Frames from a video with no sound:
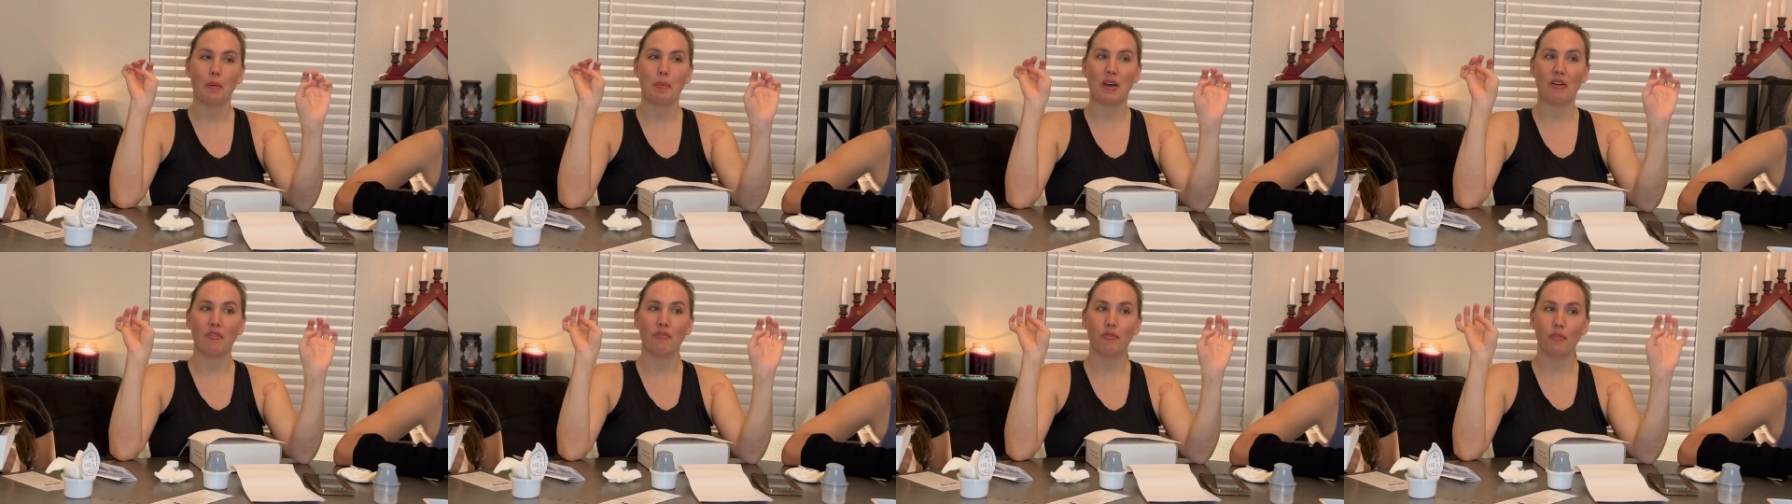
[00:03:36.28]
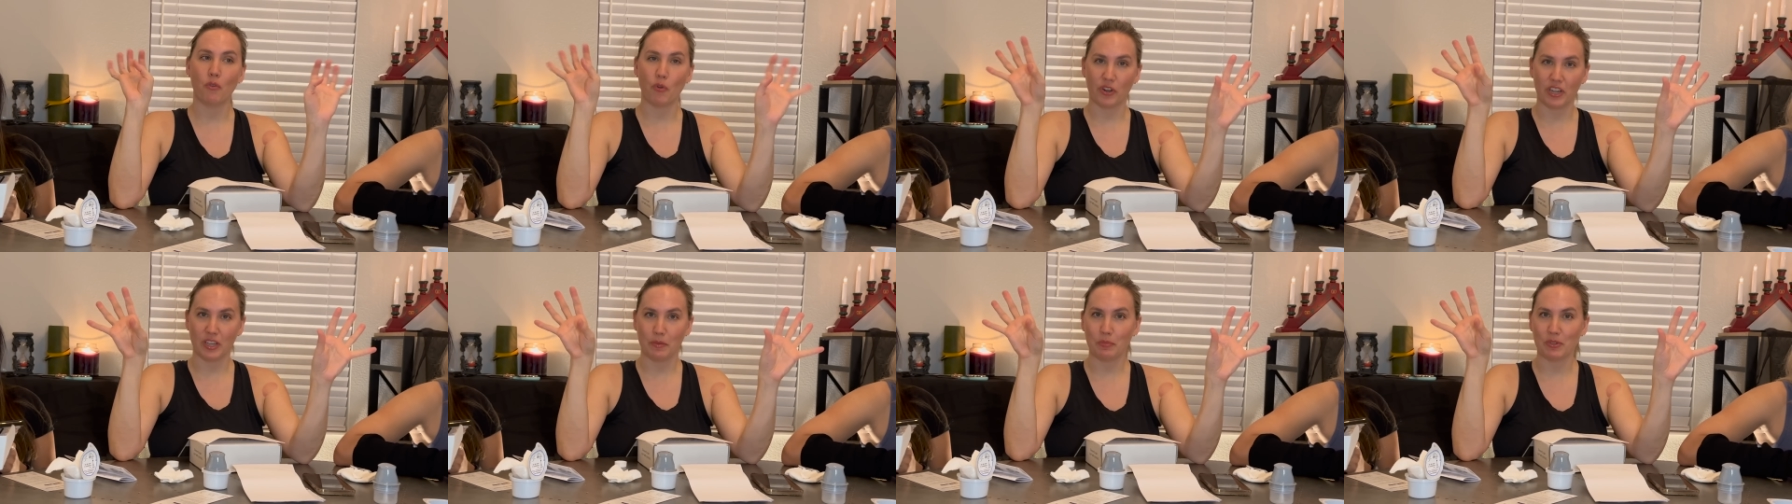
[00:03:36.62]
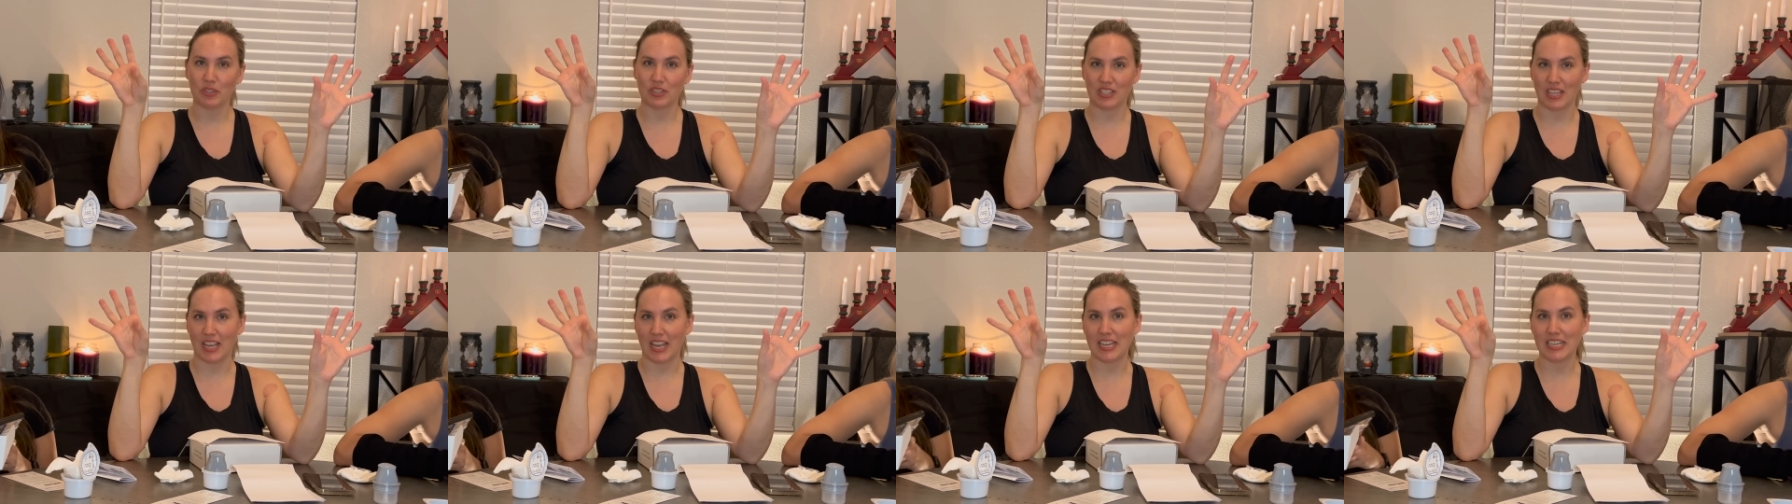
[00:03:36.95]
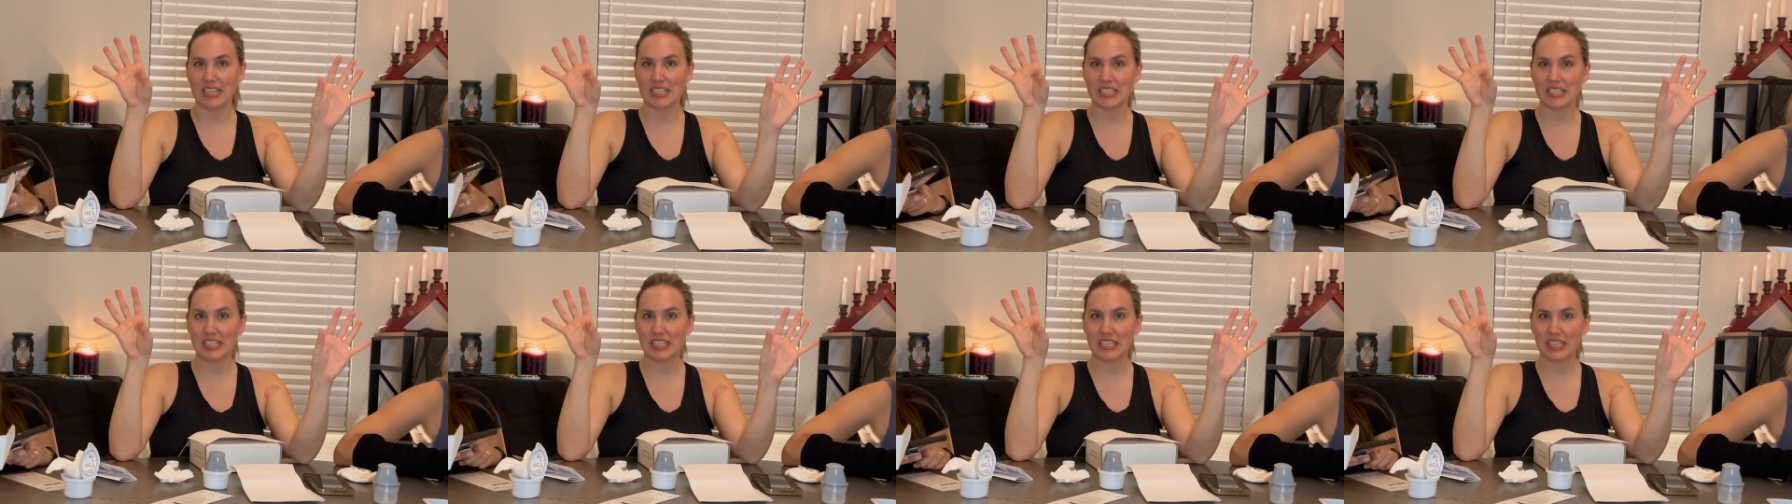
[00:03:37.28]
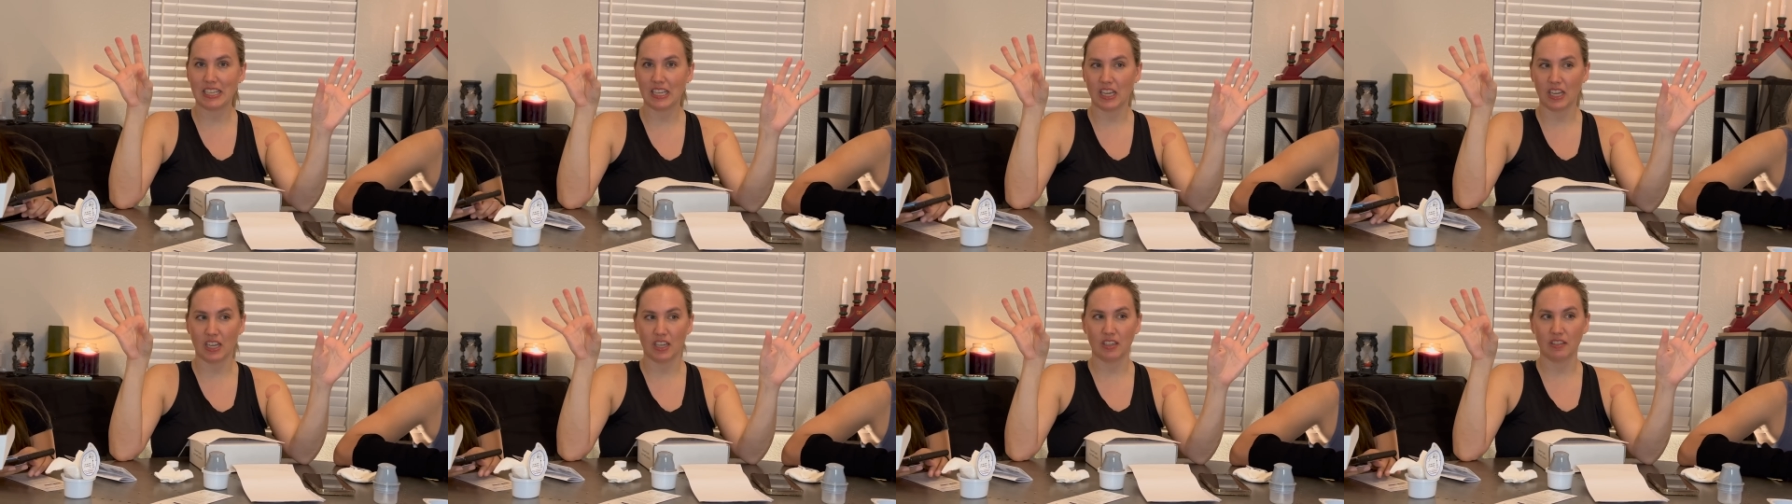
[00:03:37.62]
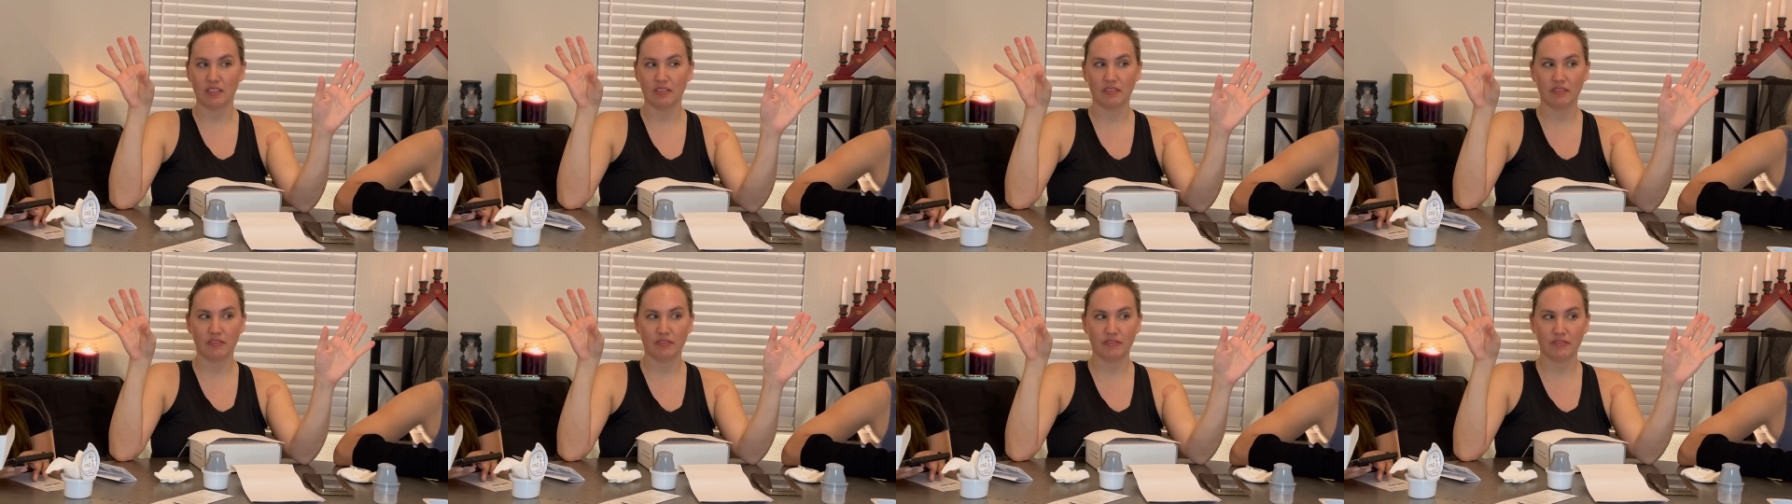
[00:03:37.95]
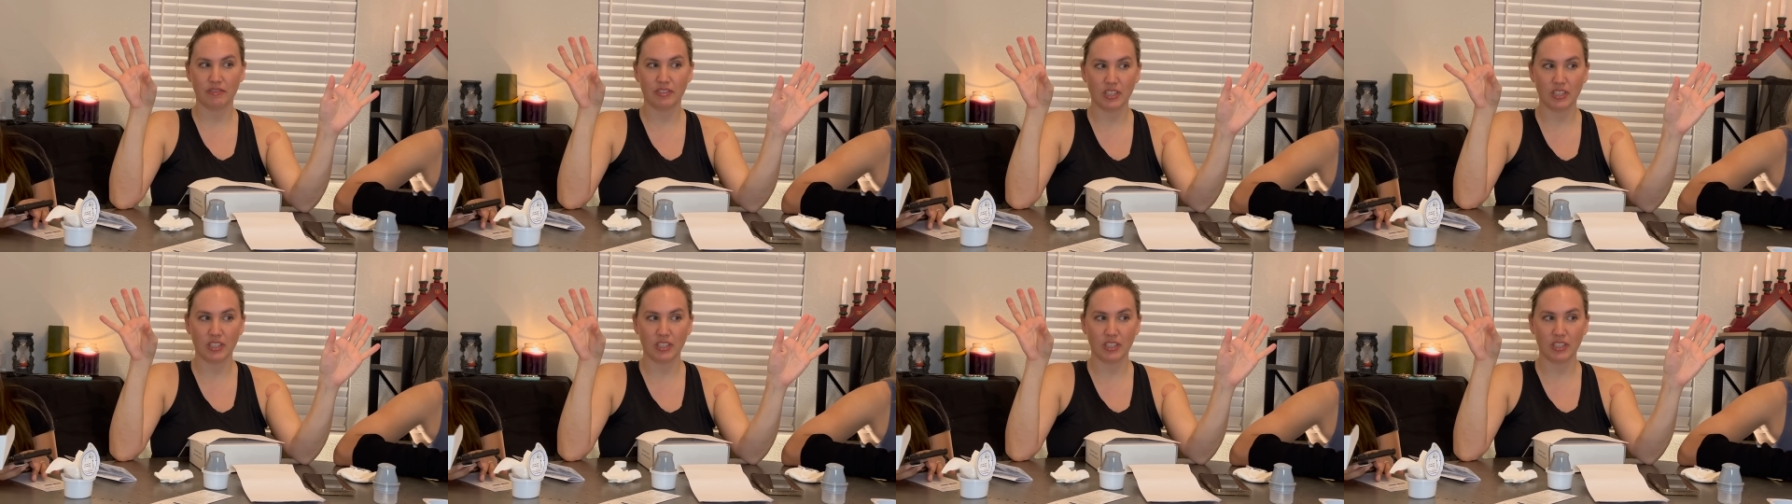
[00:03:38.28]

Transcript: about 40% of